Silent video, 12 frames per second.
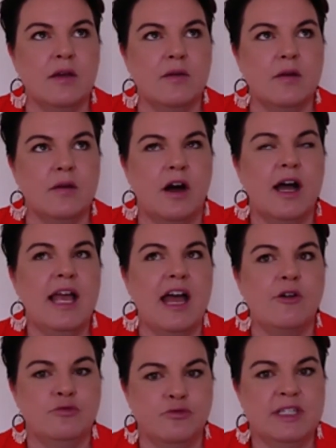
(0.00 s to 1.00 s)
I
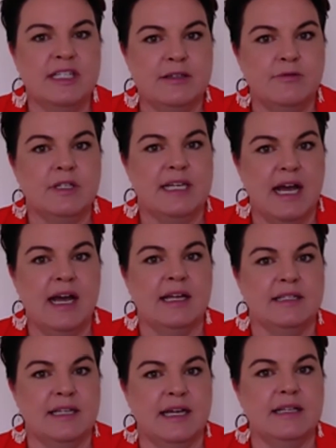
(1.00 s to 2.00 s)
have really, really hard
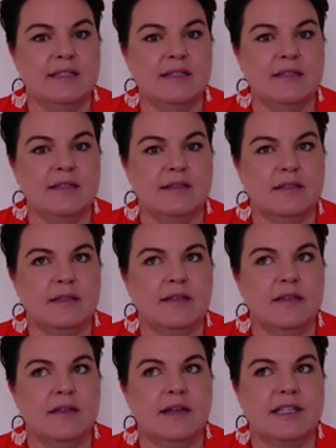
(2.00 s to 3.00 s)
days
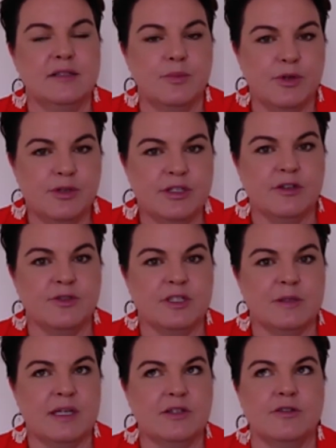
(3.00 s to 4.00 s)
as a person on the
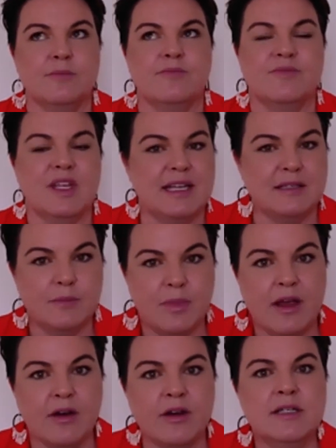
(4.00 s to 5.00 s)
spectrum, as a
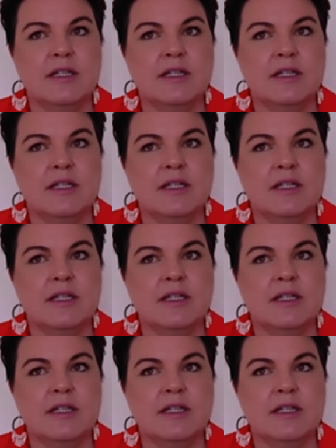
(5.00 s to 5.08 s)
parent.